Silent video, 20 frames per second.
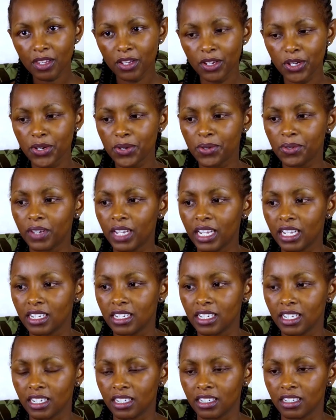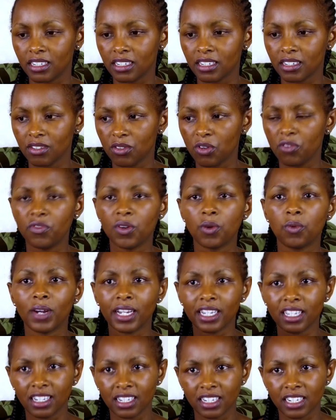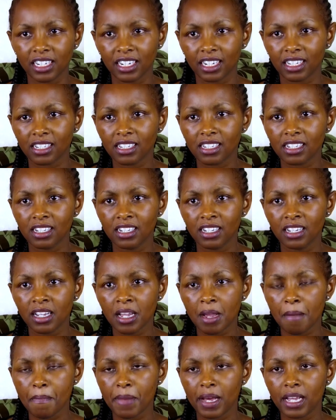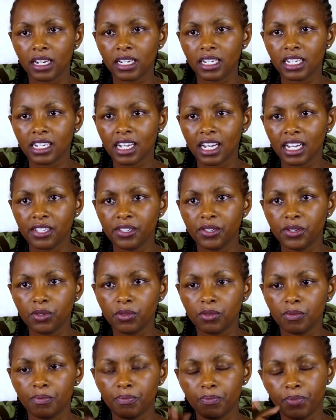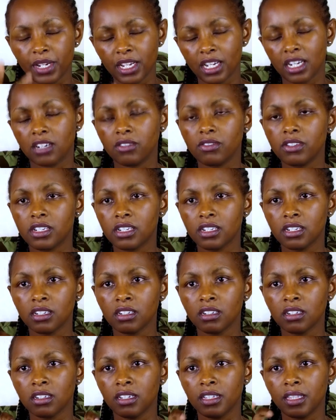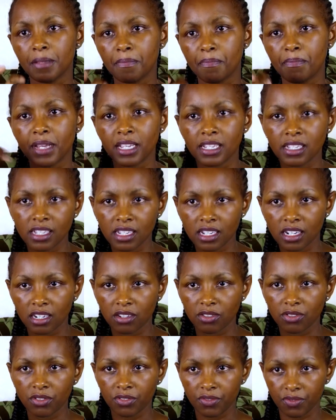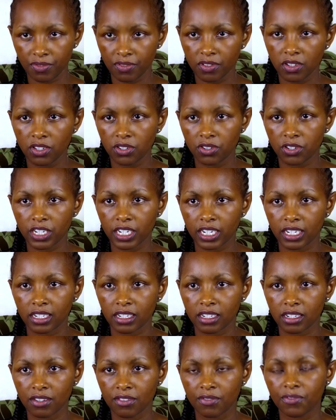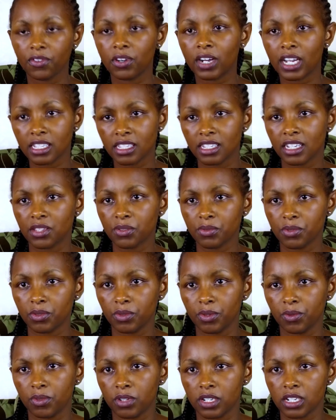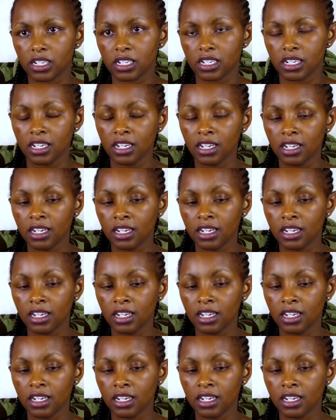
and overworking a child, but it has to bring out the best out of your child. For us, that's what we want.